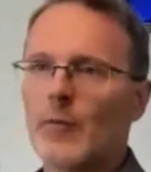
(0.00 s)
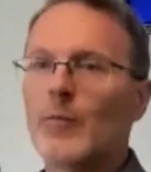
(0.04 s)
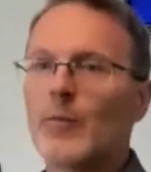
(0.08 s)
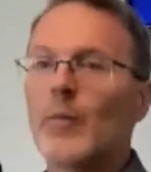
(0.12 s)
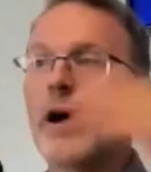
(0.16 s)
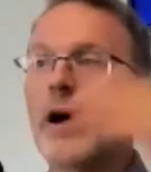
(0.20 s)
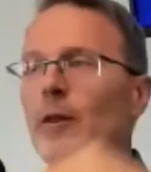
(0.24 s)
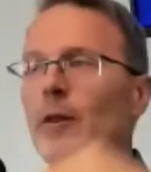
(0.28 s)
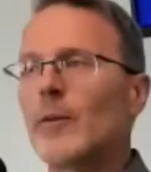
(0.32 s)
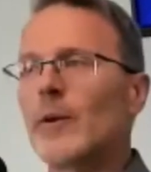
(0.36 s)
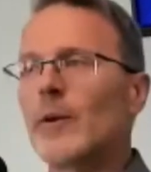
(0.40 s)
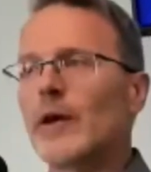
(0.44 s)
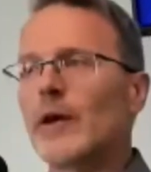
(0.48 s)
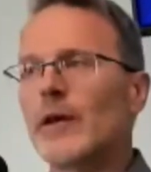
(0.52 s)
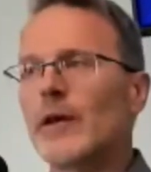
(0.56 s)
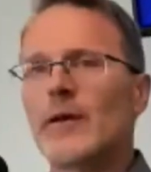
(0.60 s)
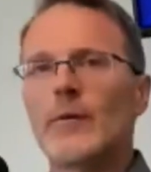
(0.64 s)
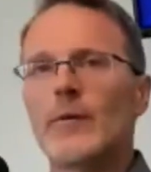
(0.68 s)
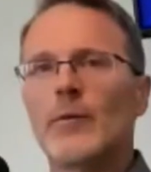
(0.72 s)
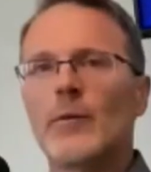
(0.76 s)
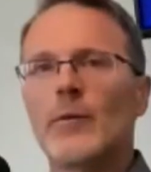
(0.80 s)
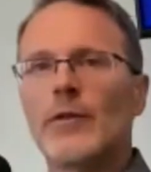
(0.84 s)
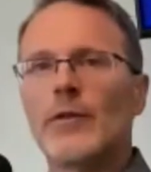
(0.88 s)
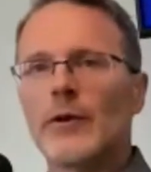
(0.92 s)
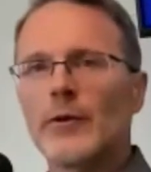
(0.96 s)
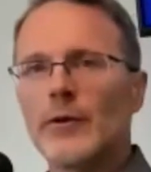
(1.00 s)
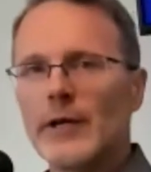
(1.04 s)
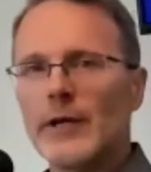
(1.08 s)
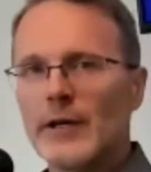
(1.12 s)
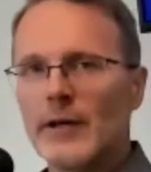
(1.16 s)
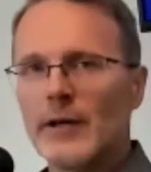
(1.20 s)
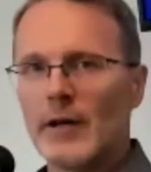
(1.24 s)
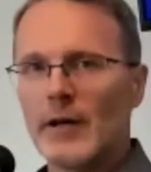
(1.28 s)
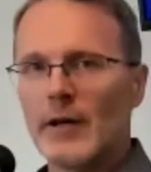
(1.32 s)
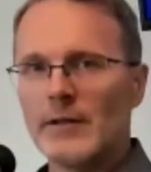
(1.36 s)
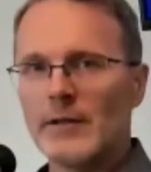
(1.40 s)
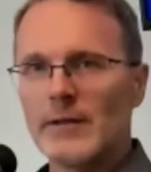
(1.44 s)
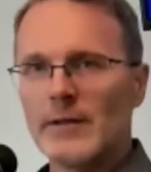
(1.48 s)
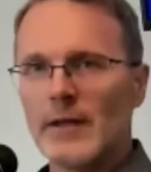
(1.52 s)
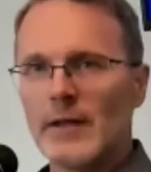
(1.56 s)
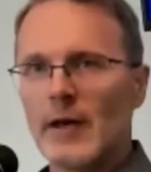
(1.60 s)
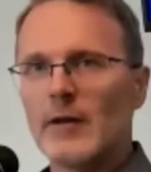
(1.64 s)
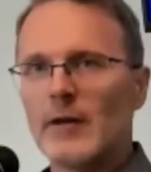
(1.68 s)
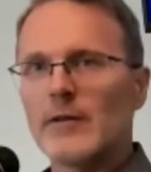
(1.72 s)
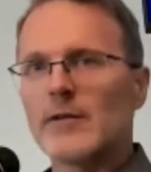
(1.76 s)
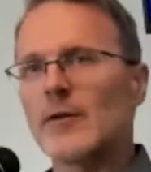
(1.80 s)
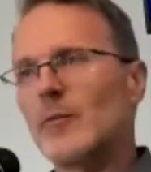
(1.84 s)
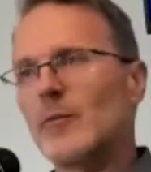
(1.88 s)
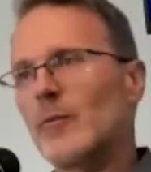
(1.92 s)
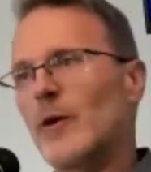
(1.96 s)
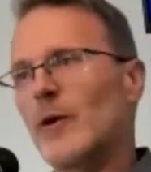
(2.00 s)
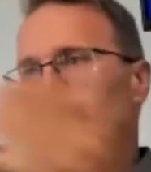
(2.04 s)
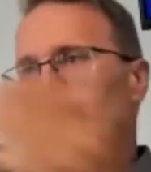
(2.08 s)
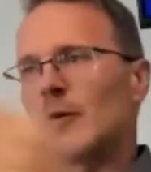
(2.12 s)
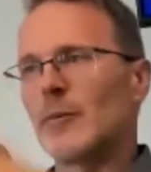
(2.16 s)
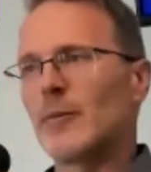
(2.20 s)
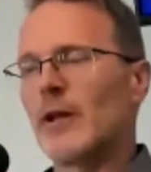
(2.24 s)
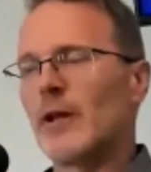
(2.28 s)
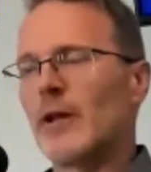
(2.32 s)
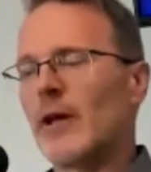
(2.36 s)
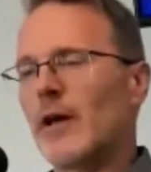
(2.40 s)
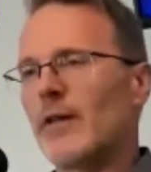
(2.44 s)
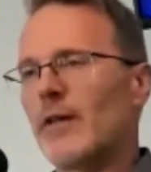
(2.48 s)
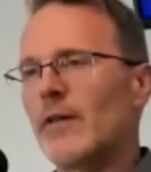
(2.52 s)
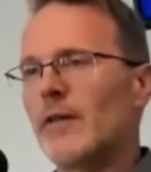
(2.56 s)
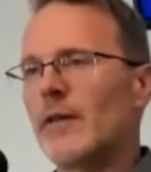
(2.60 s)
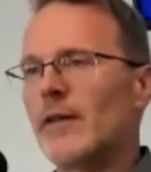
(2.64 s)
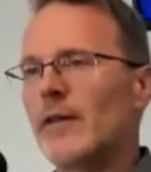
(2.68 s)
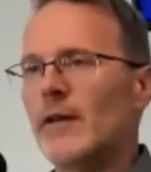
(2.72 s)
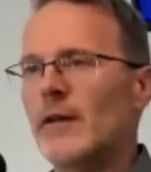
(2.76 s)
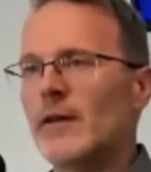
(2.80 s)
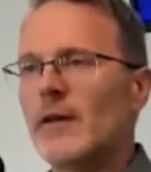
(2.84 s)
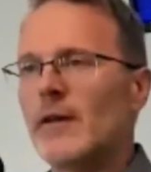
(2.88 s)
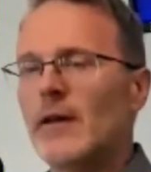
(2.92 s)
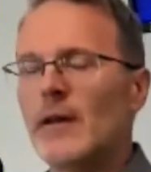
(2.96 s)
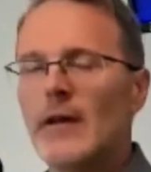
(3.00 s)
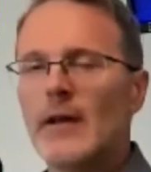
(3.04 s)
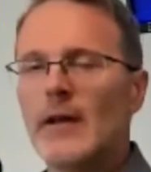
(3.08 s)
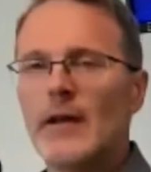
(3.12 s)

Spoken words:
by the way, with the Greek gods, they also multiply the